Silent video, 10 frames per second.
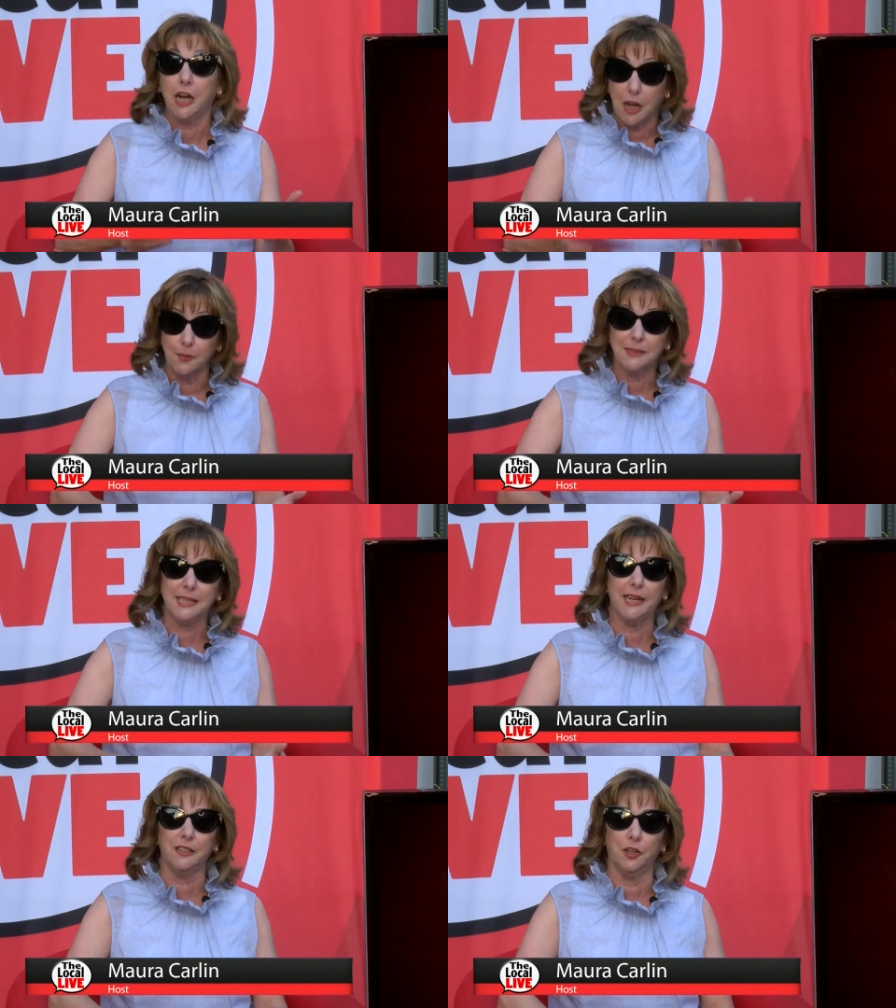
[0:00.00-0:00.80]
Come
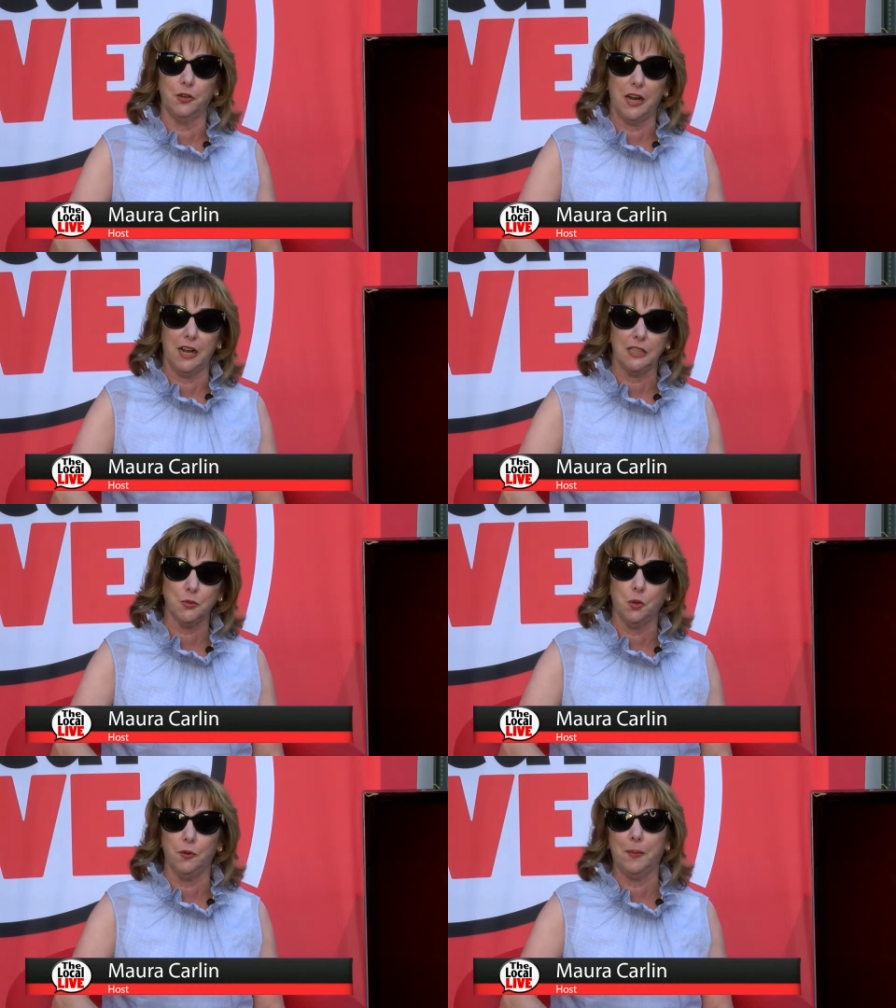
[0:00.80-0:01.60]
say hello to us.
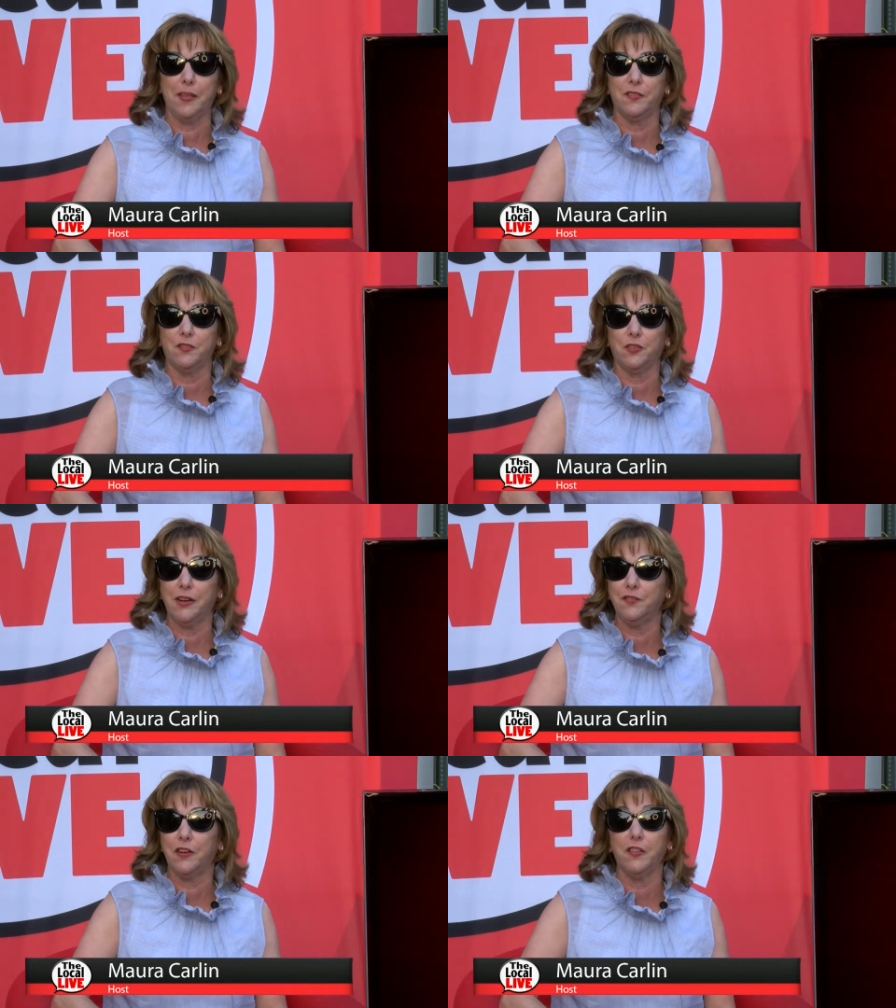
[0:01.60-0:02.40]
We're
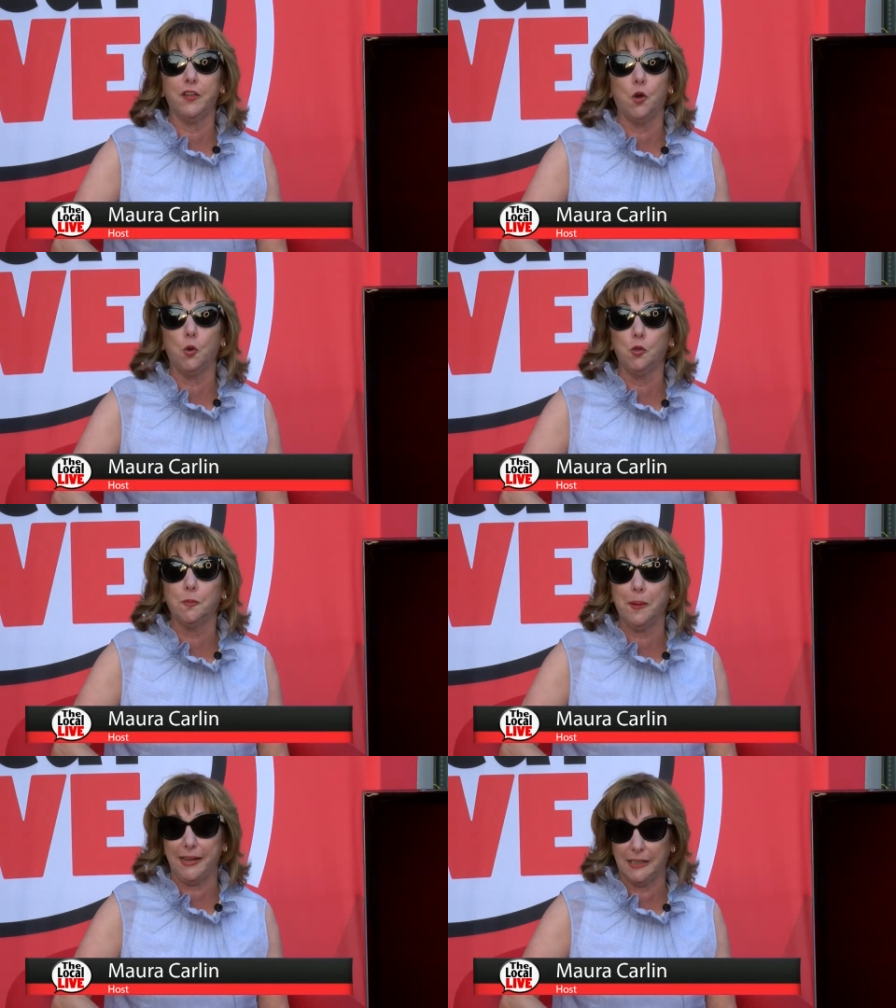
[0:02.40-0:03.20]
right in front of the
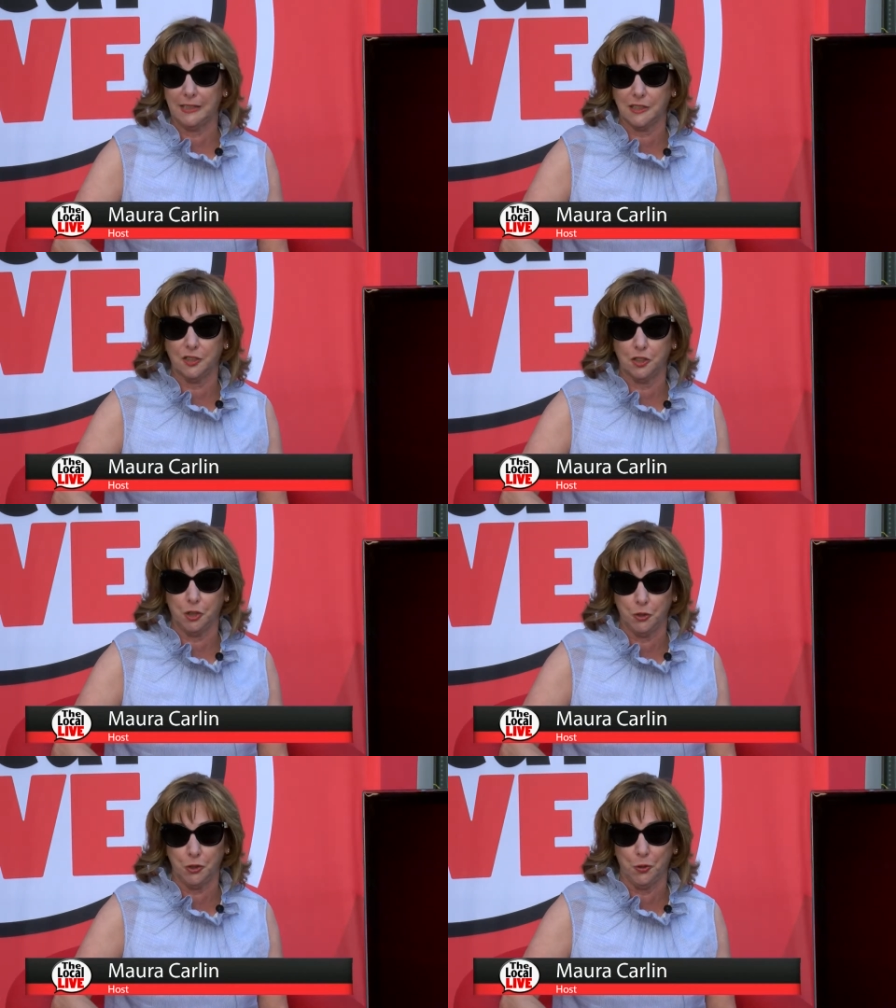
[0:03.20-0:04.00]
old Payless
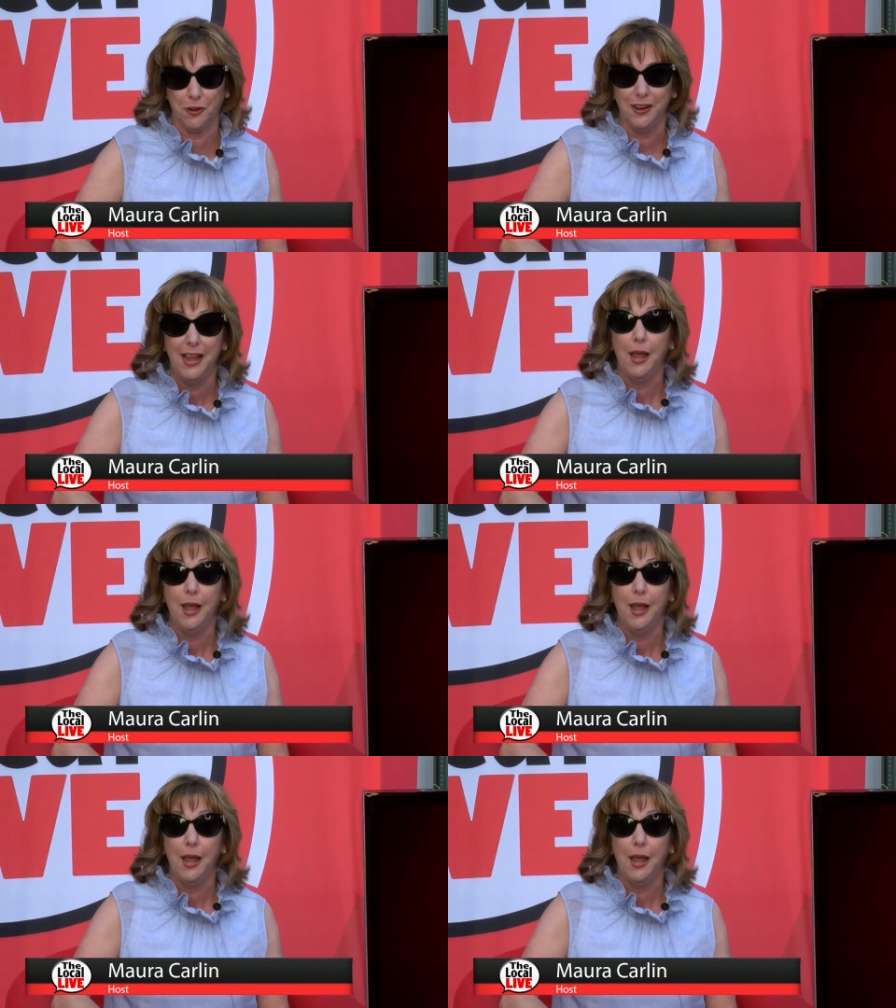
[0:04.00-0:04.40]
shoe store.